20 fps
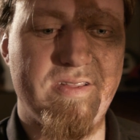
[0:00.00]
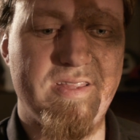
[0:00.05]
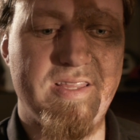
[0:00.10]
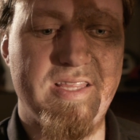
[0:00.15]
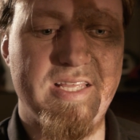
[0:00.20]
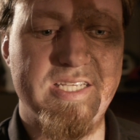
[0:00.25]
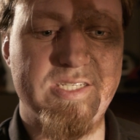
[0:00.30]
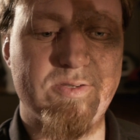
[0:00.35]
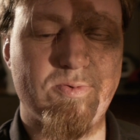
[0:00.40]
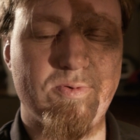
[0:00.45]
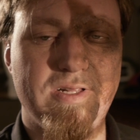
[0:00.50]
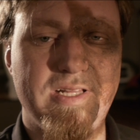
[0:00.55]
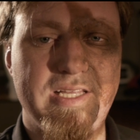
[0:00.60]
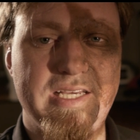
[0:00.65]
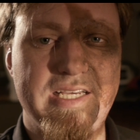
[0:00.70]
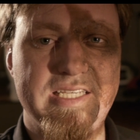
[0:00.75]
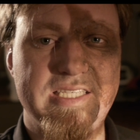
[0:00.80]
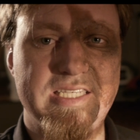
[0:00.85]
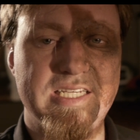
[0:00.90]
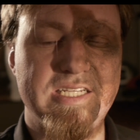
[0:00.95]
this
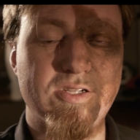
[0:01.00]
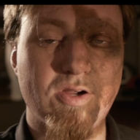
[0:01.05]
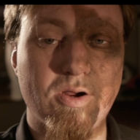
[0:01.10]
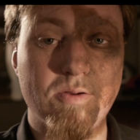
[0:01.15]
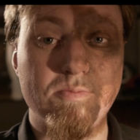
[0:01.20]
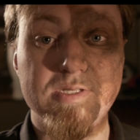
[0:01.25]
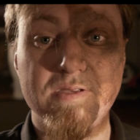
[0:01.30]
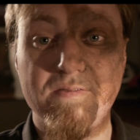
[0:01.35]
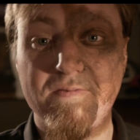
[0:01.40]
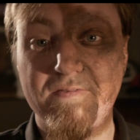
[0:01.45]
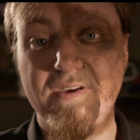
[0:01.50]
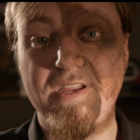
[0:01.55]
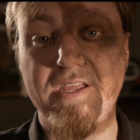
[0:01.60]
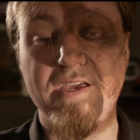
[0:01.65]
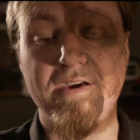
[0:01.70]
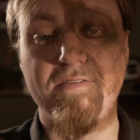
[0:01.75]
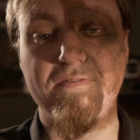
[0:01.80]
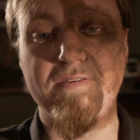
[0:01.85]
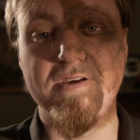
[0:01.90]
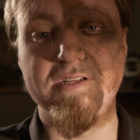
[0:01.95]
release in terms of
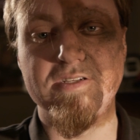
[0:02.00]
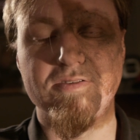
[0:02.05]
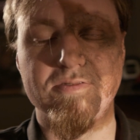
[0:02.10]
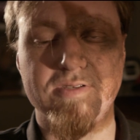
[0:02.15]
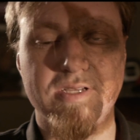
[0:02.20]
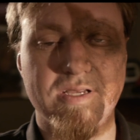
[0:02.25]
video features.